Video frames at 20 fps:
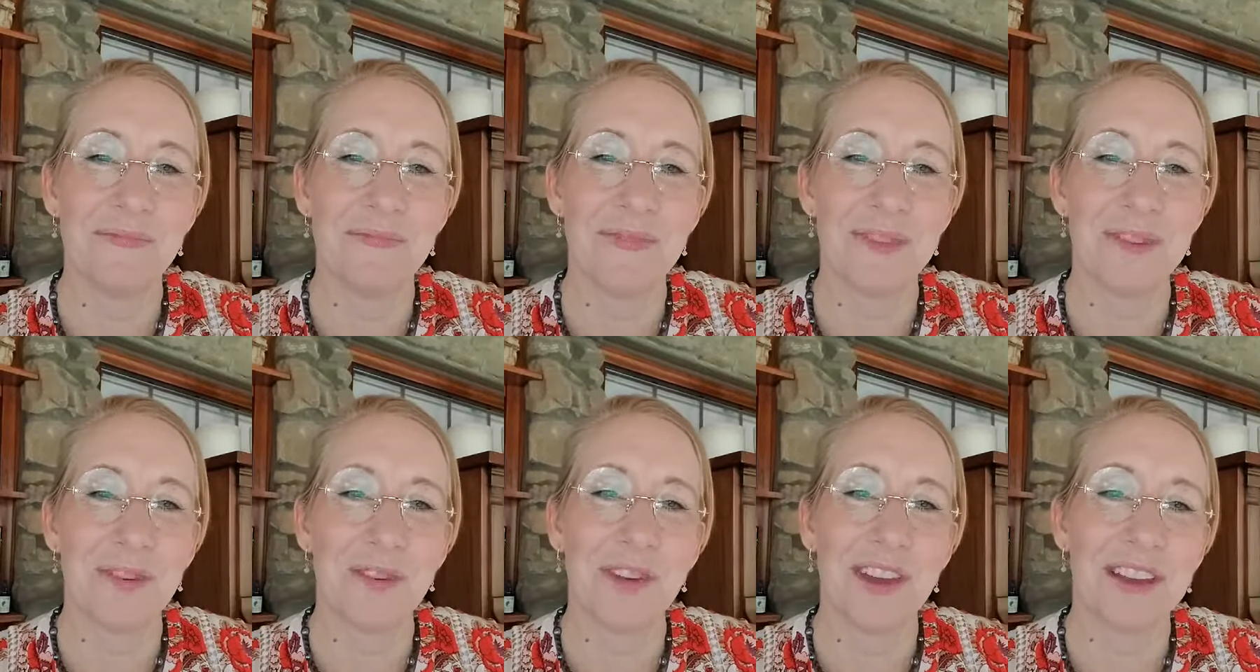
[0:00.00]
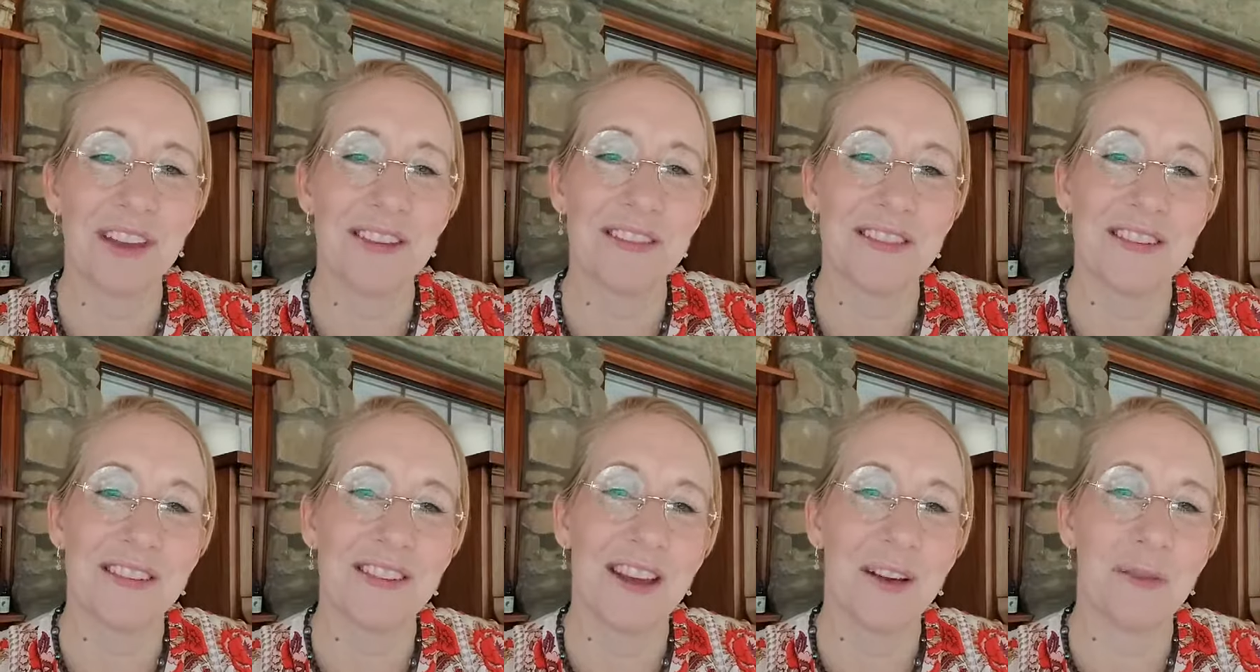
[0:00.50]
So yes,
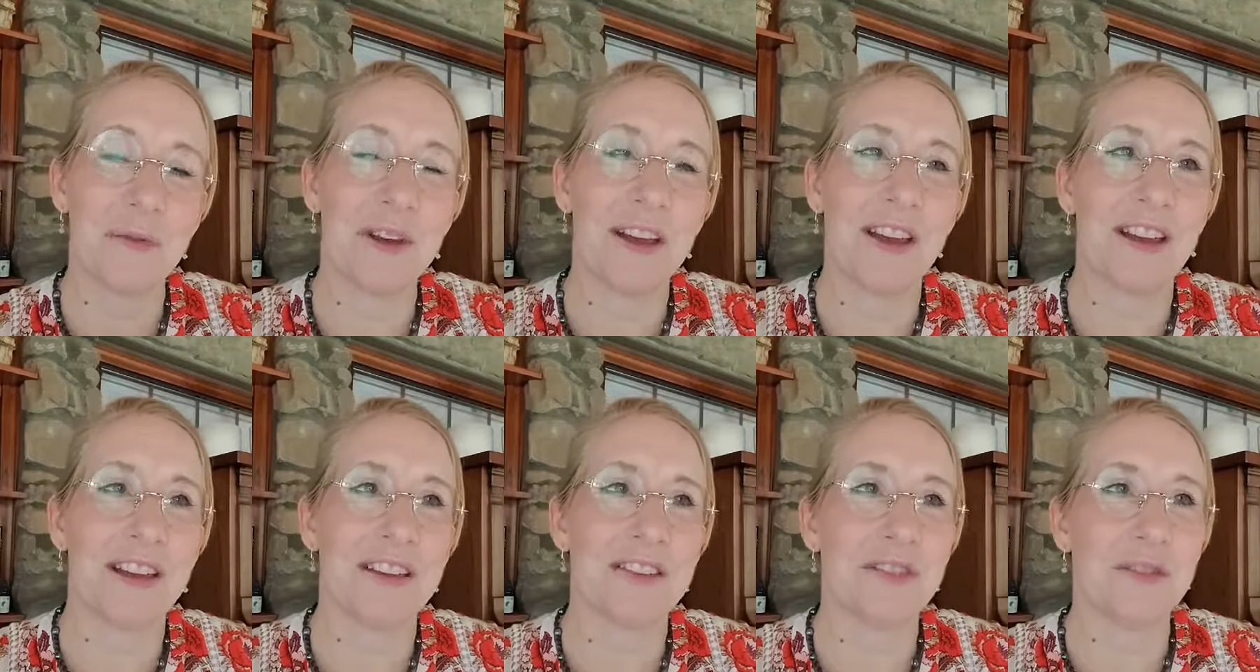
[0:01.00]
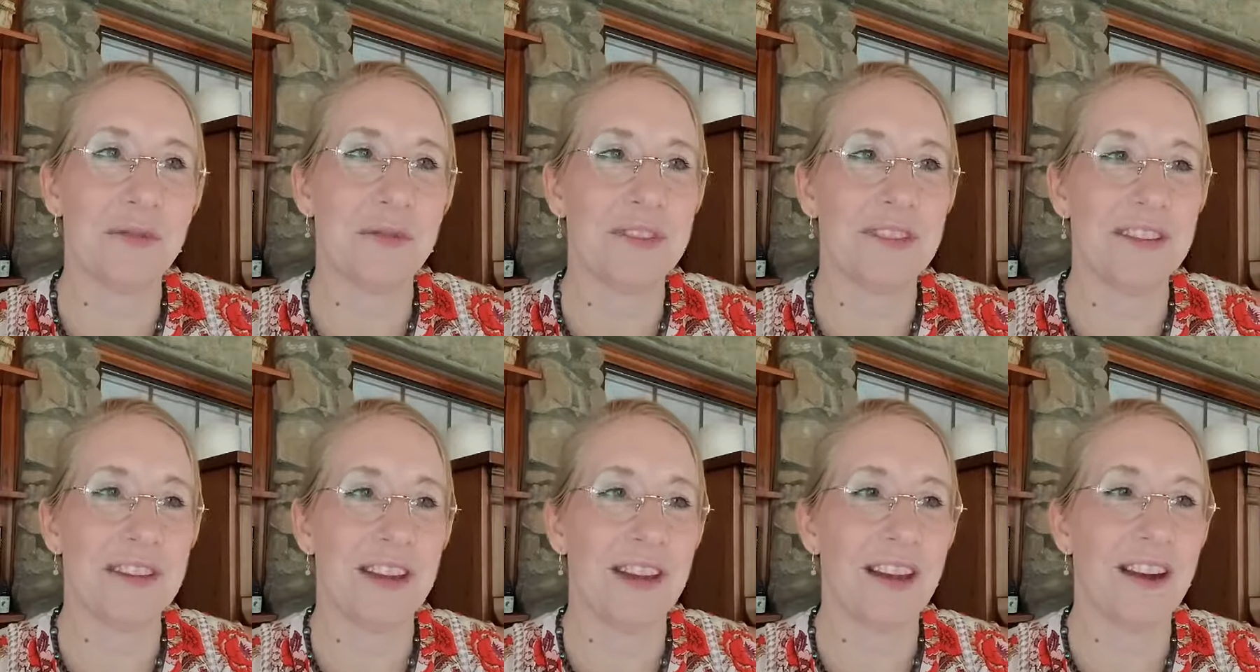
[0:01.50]
in that way, I guess you would
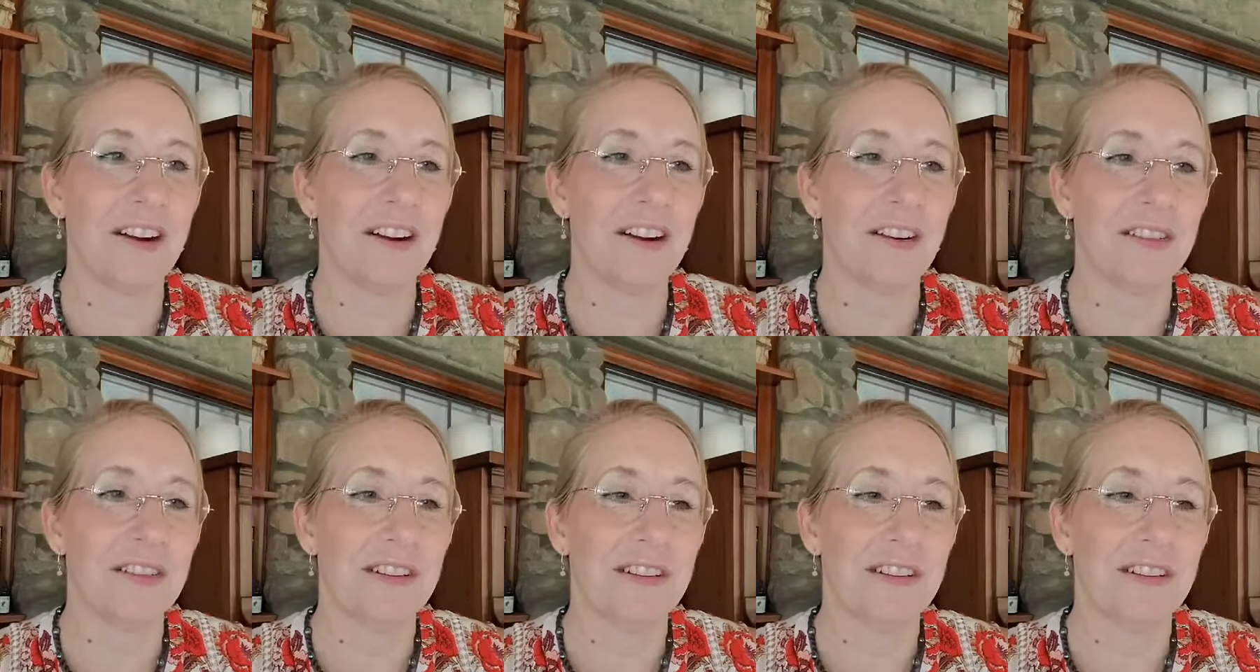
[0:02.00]
see hair.